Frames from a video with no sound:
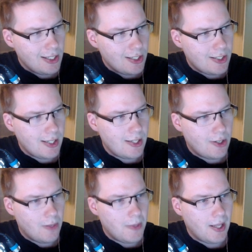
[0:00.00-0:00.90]
she's
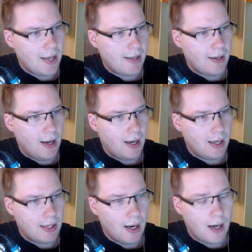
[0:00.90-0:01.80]
gonna be like a
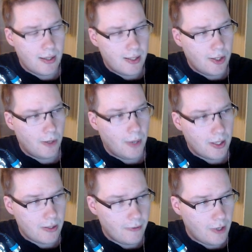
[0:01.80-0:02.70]
god tier
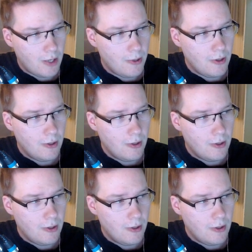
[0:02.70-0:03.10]
buster farmer,